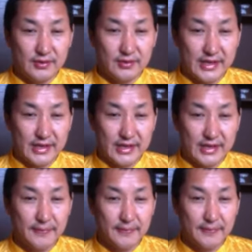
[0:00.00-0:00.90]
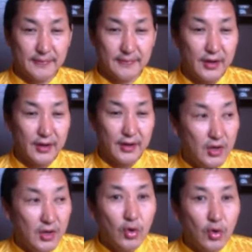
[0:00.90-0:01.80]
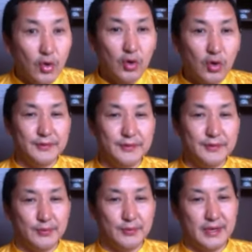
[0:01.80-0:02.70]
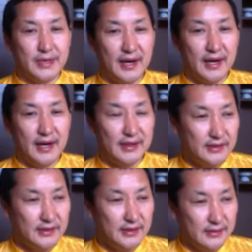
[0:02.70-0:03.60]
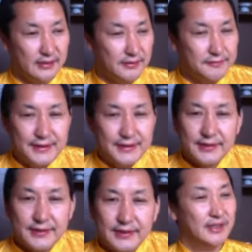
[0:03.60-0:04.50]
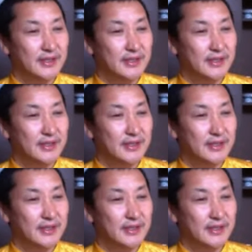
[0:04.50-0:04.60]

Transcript: societies. All of you, we are very